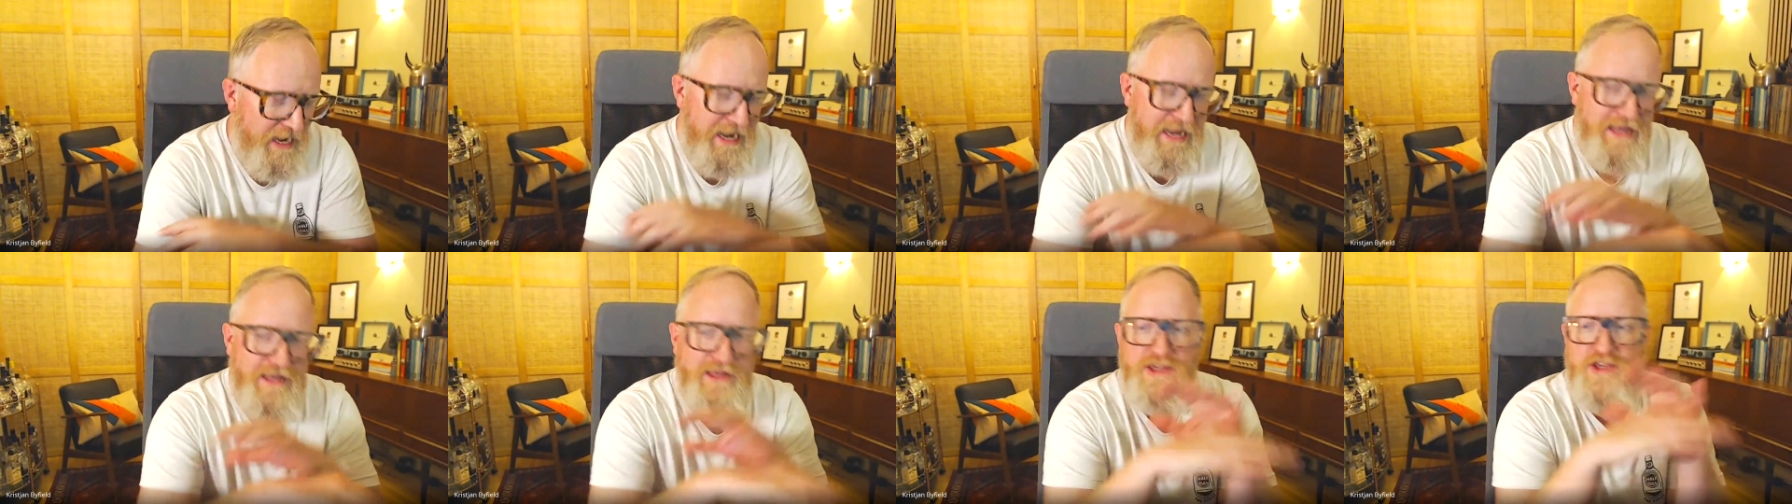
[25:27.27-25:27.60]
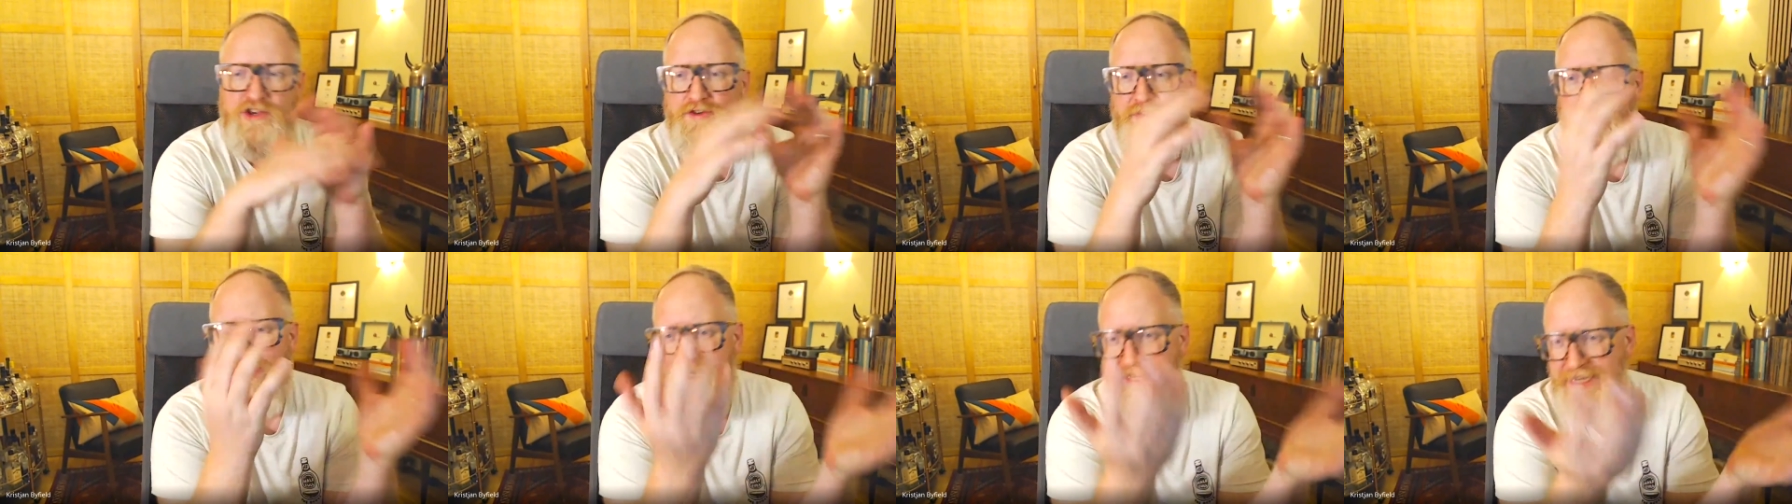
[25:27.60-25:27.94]

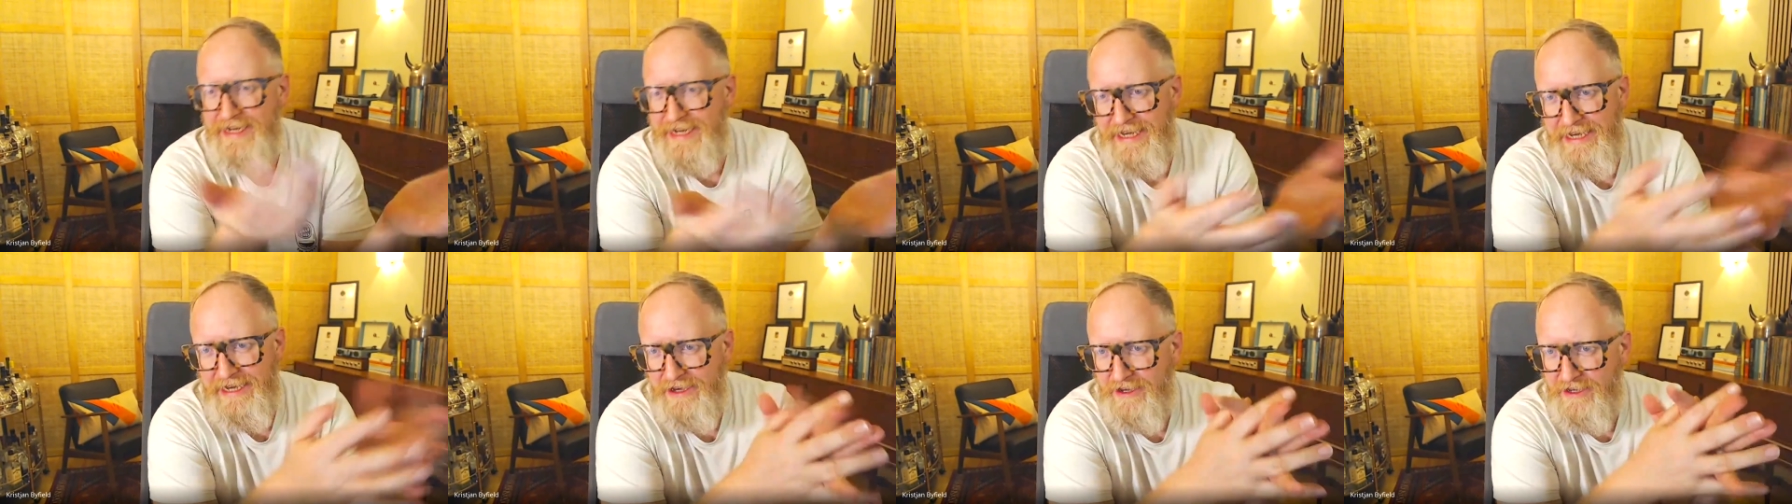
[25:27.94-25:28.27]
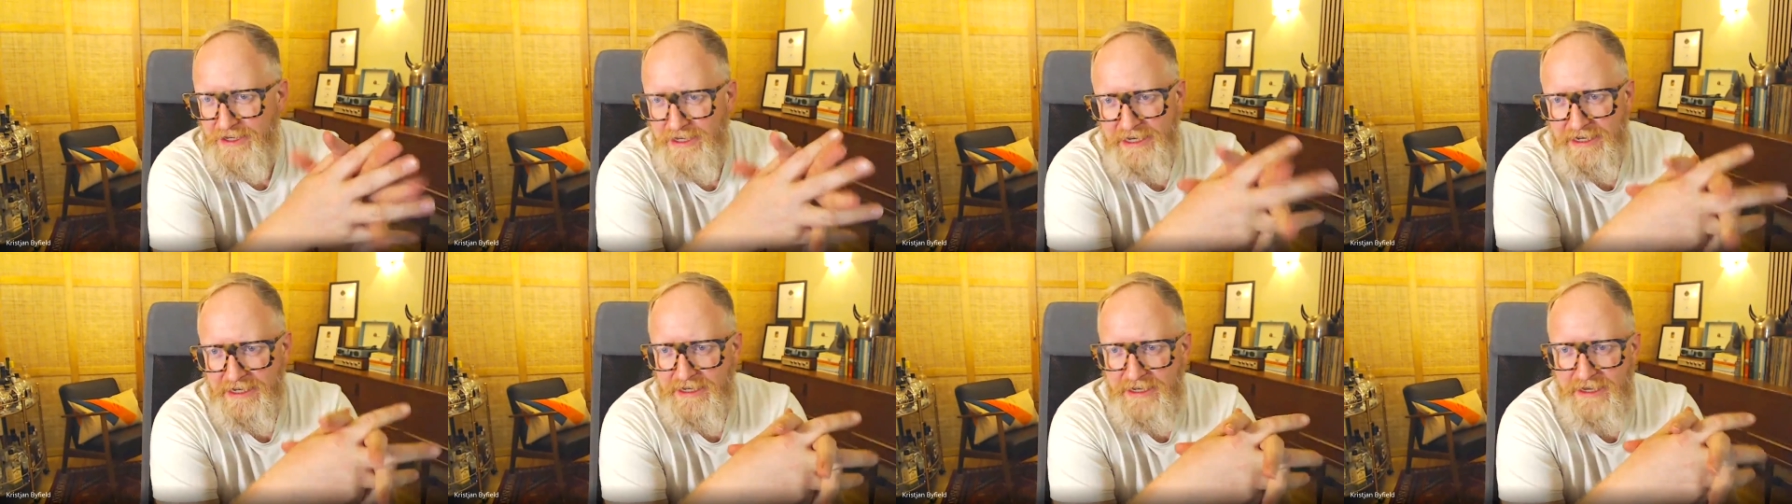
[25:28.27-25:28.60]
integrated
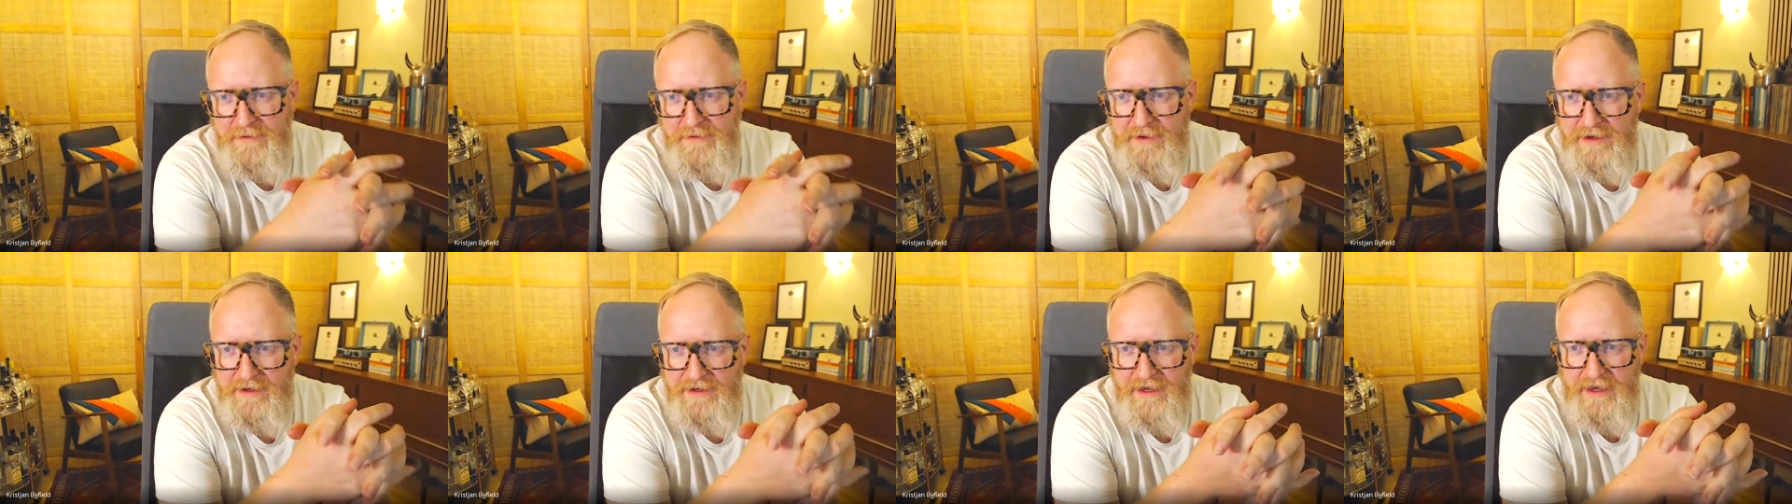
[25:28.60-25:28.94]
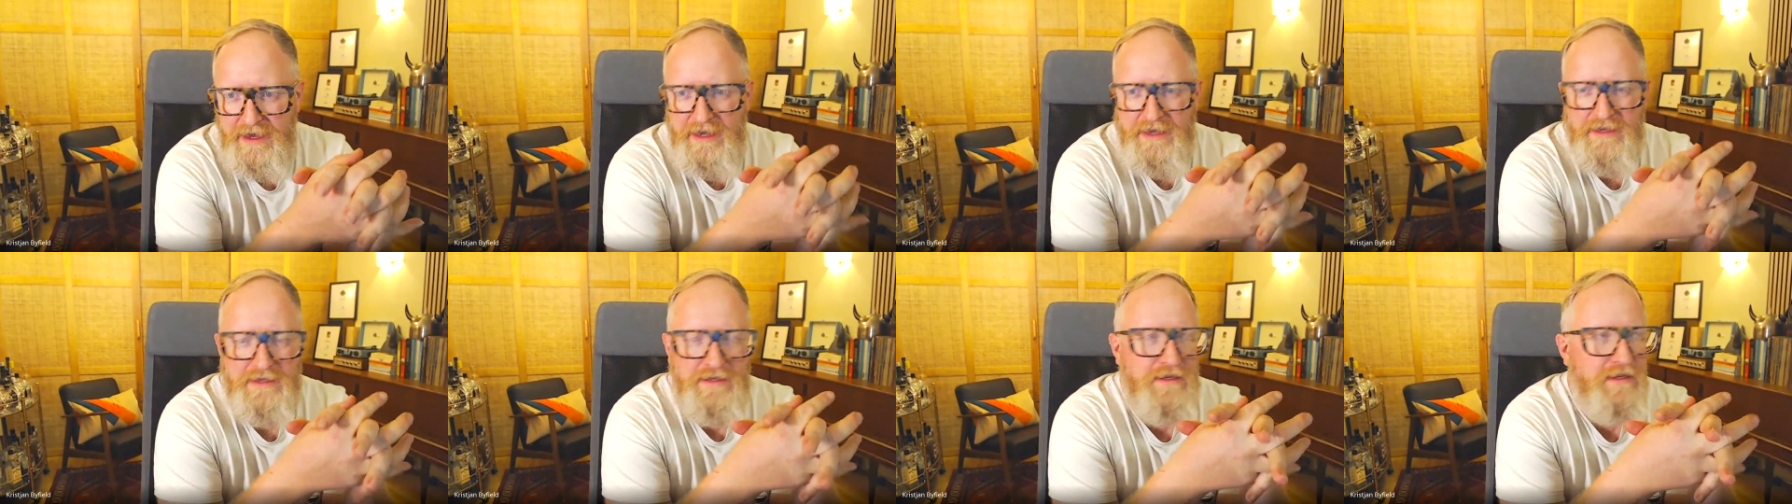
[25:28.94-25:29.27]
ecosystem
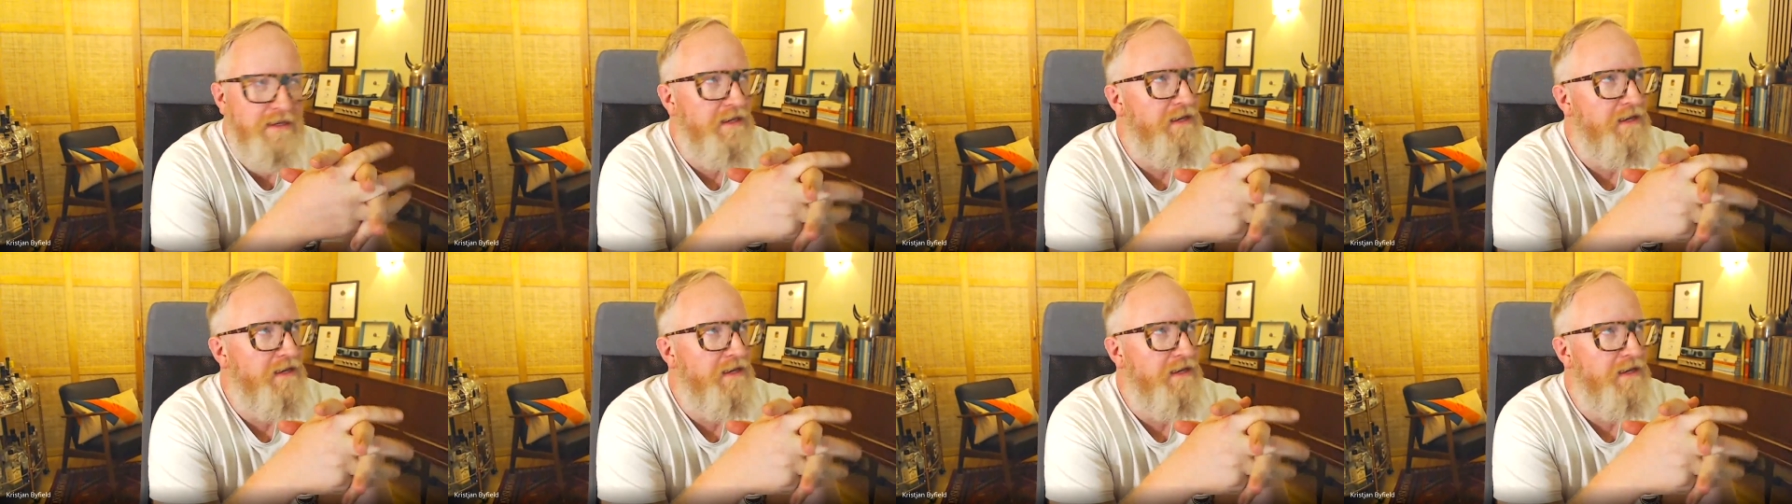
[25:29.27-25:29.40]
is